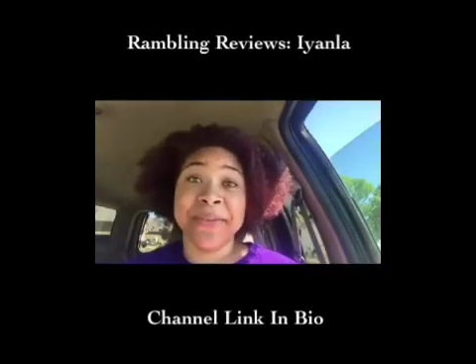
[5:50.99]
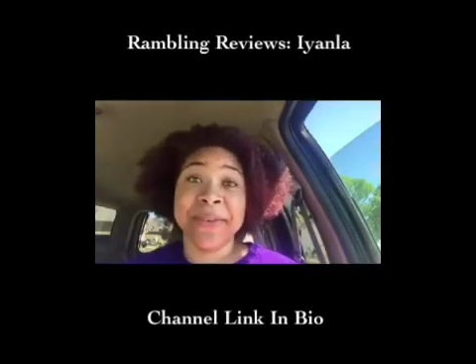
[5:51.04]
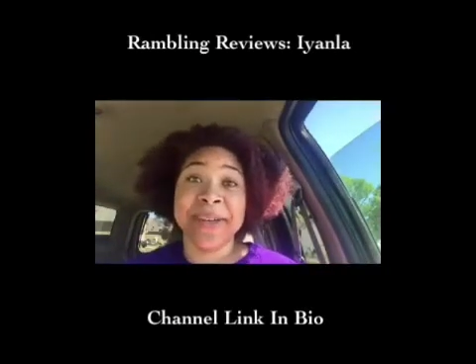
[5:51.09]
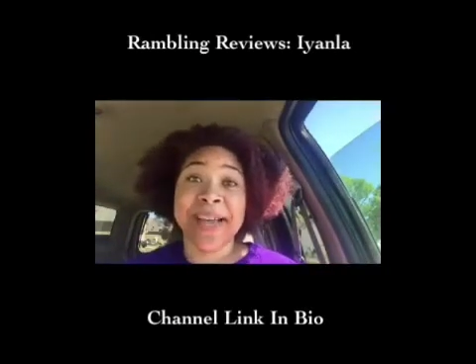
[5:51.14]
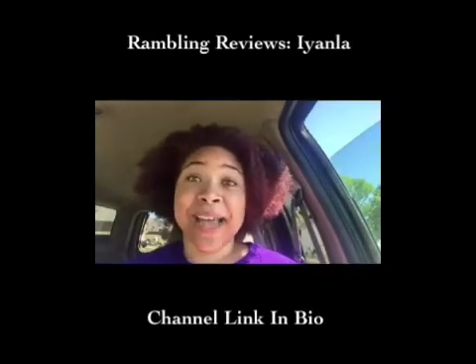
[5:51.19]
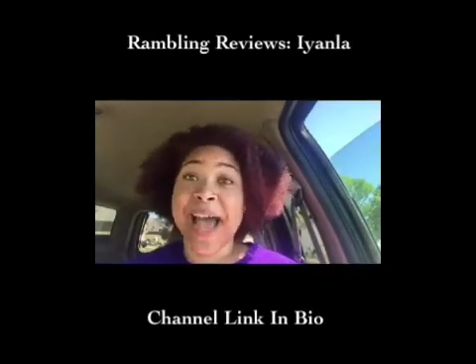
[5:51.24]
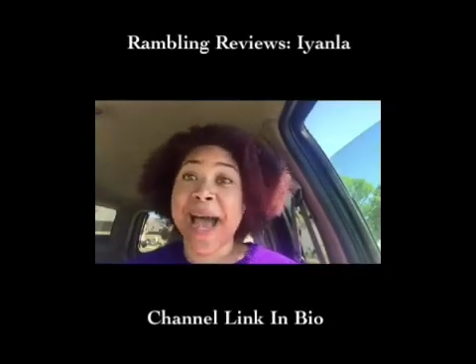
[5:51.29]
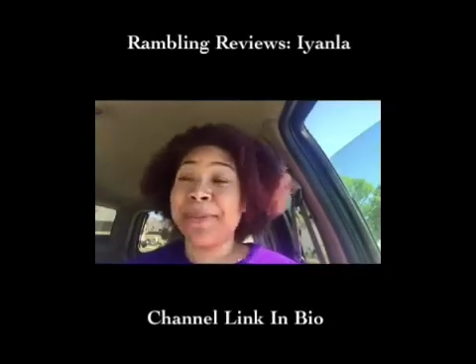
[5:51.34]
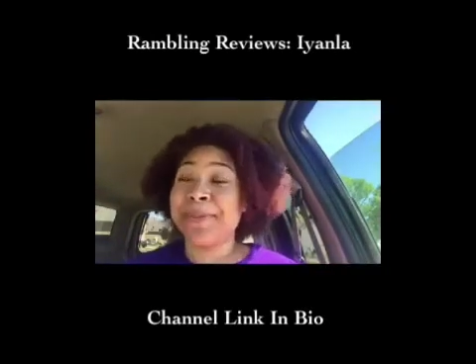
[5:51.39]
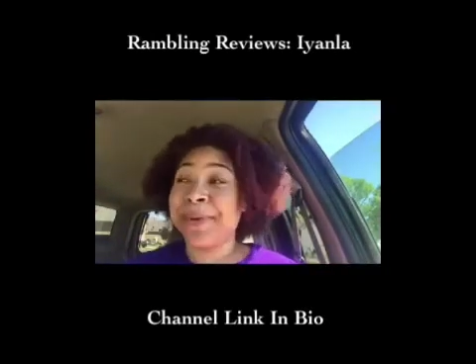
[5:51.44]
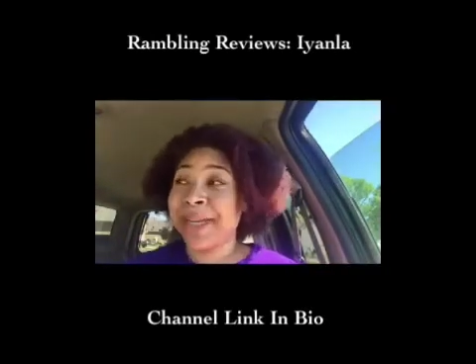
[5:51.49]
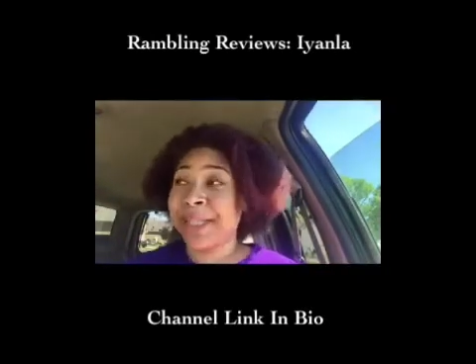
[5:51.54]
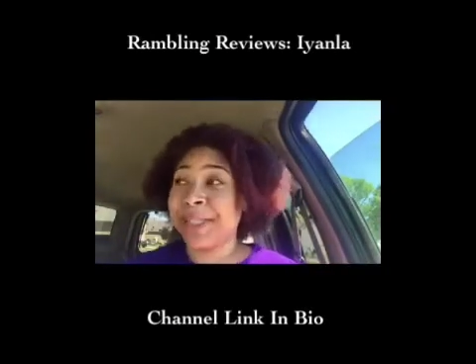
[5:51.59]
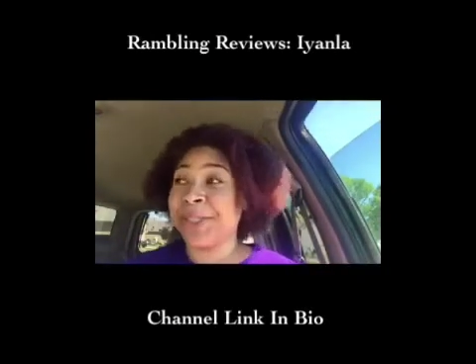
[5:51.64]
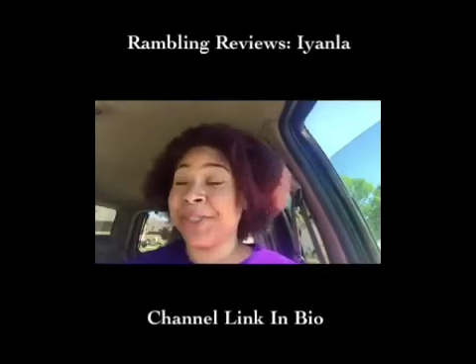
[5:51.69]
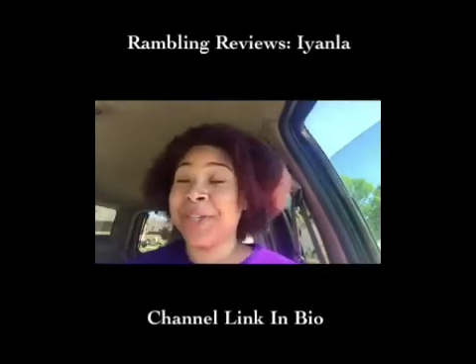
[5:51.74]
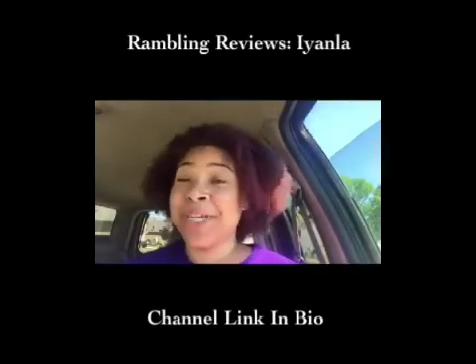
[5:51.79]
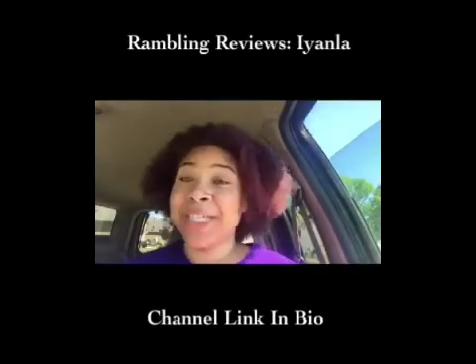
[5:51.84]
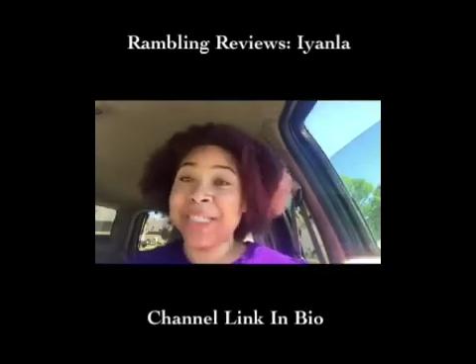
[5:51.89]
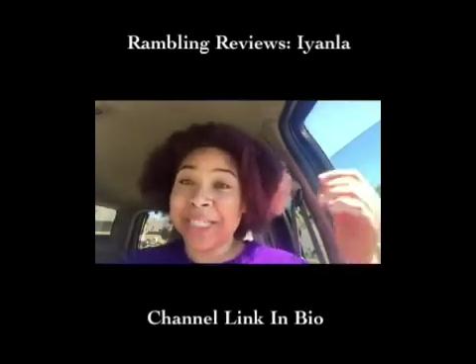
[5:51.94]
I bet you
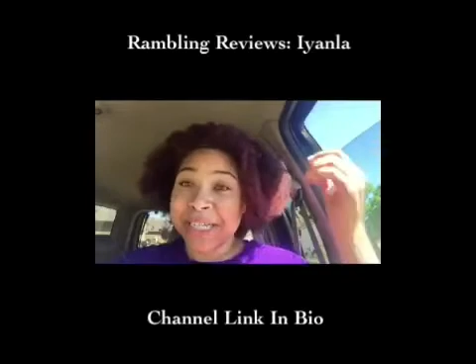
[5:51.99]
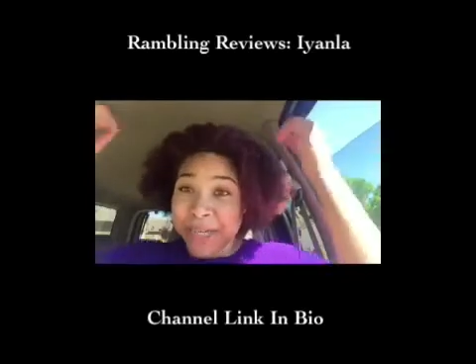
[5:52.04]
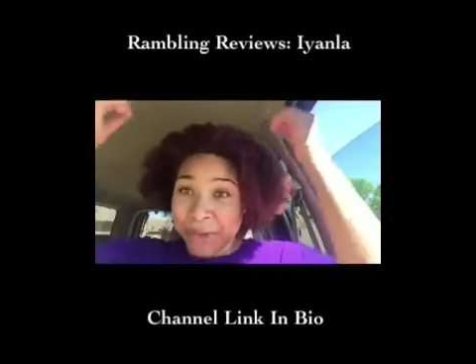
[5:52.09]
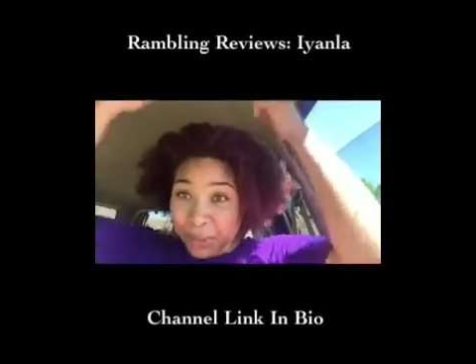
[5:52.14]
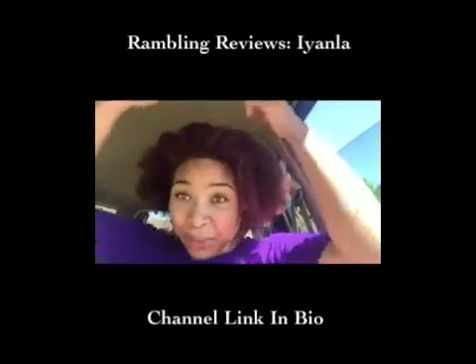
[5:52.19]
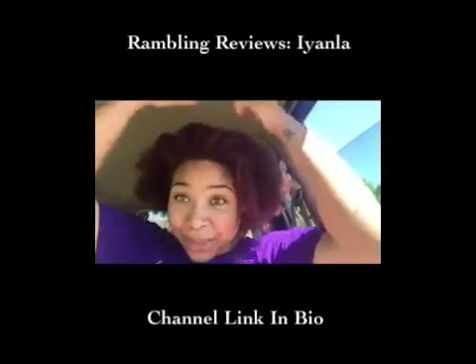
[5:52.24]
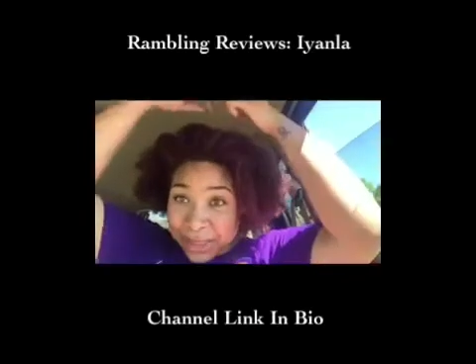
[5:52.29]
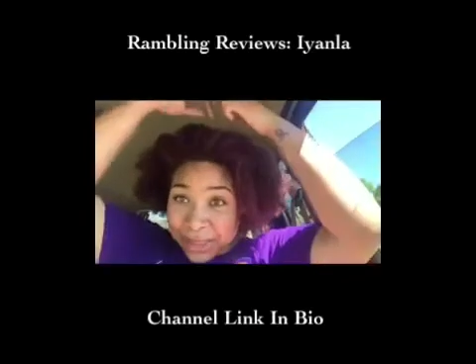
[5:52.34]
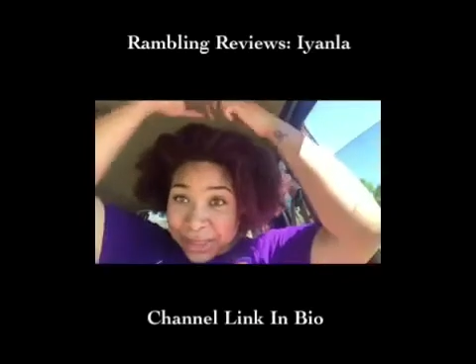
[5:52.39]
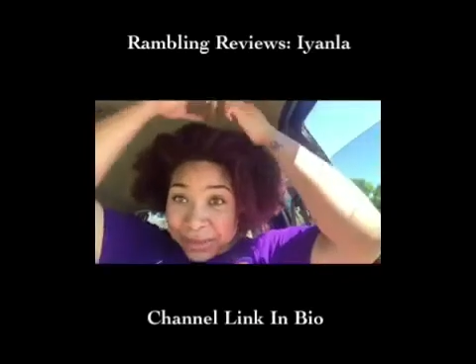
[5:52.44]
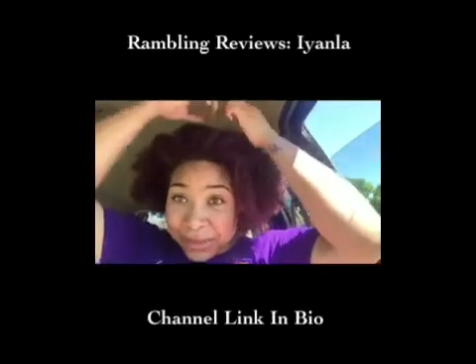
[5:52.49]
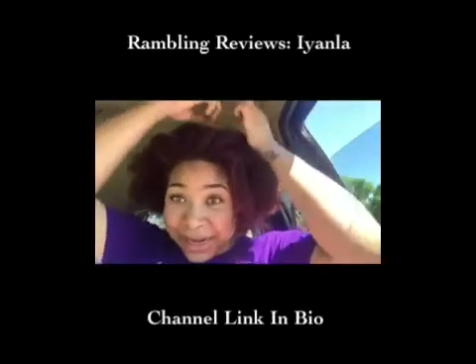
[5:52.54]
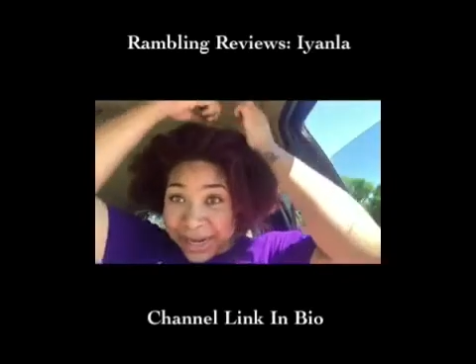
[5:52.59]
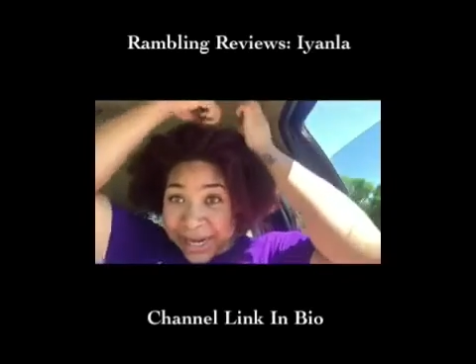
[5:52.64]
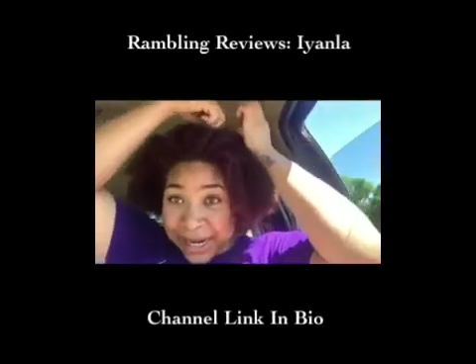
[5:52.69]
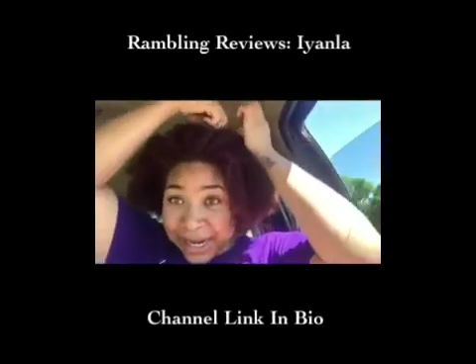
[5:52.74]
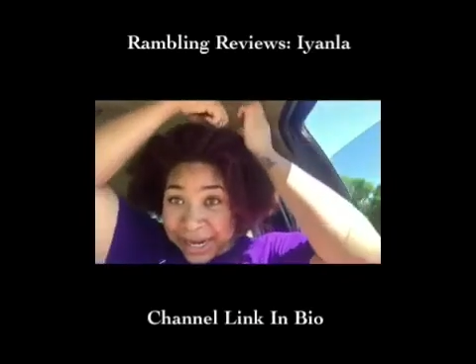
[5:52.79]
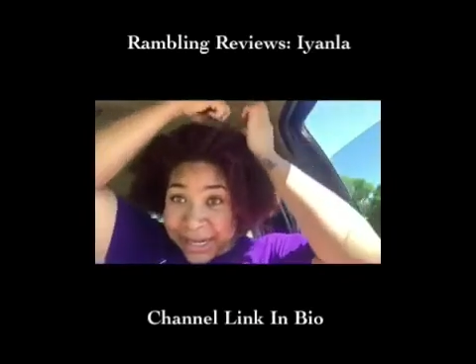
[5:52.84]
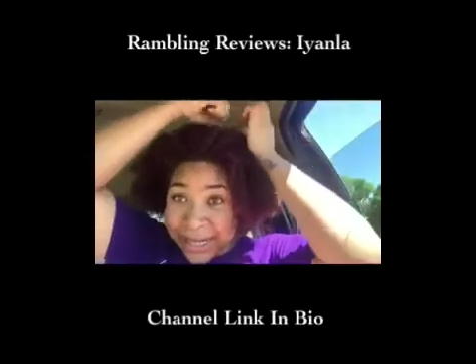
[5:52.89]
she could reach up in there,